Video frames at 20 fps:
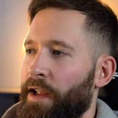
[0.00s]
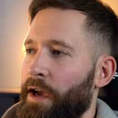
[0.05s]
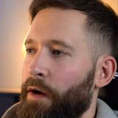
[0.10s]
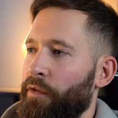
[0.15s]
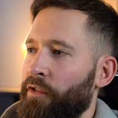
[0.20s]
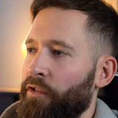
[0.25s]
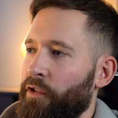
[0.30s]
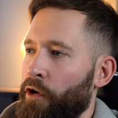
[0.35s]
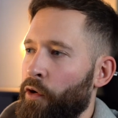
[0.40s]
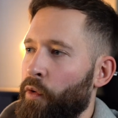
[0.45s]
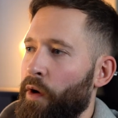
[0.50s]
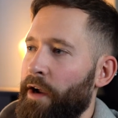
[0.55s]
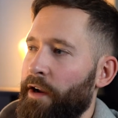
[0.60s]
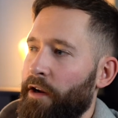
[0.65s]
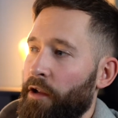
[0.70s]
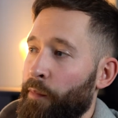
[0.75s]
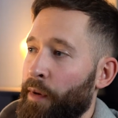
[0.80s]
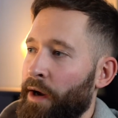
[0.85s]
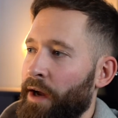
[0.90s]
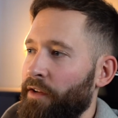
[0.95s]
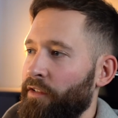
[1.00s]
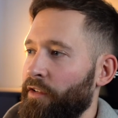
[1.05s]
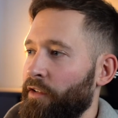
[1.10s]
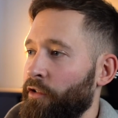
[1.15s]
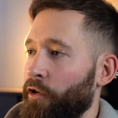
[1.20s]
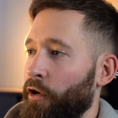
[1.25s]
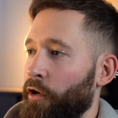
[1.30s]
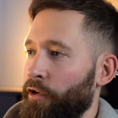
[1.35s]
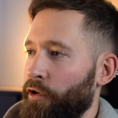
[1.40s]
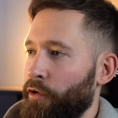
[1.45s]
now is the quieter parts of
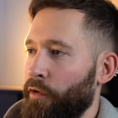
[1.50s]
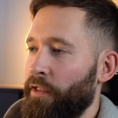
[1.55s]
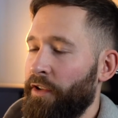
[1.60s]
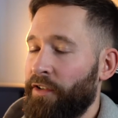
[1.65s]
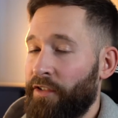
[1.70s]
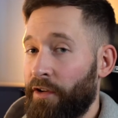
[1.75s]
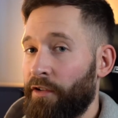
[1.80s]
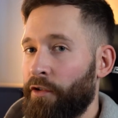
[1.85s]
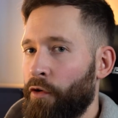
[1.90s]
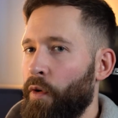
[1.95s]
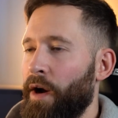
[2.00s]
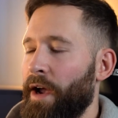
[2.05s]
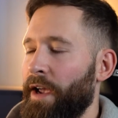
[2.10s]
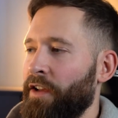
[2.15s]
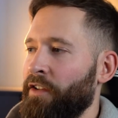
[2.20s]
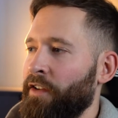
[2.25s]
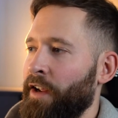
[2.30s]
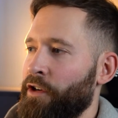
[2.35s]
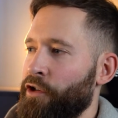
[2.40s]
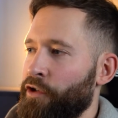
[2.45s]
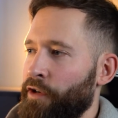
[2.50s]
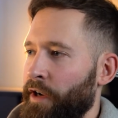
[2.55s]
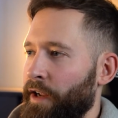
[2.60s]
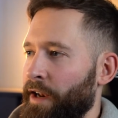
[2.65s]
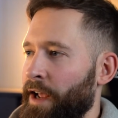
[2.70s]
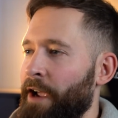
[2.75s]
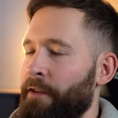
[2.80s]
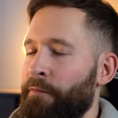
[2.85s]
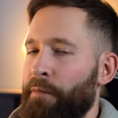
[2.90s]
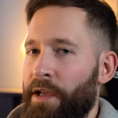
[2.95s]
this audio, and this is quite exaggerated,
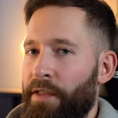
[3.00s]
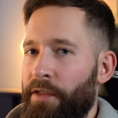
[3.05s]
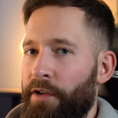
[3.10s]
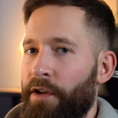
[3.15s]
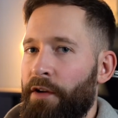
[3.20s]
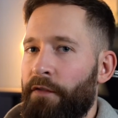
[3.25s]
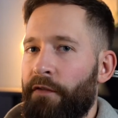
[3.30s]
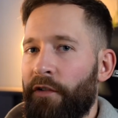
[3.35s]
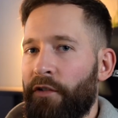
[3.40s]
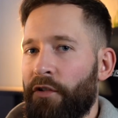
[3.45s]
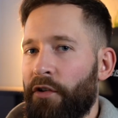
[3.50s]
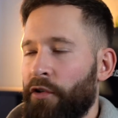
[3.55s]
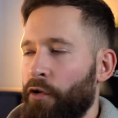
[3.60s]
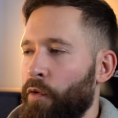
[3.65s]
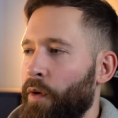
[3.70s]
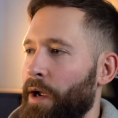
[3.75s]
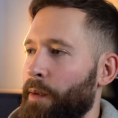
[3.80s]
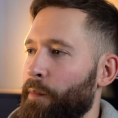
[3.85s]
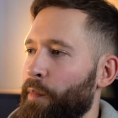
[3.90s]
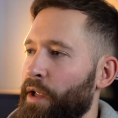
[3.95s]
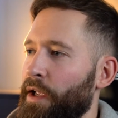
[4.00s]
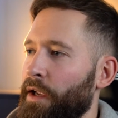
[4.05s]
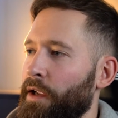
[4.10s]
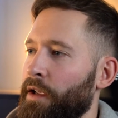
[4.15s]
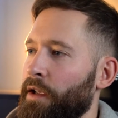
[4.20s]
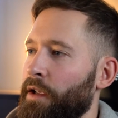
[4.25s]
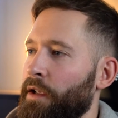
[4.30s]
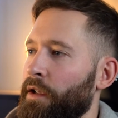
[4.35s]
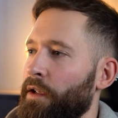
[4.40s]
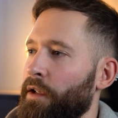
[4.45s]
I've made the differences quite big,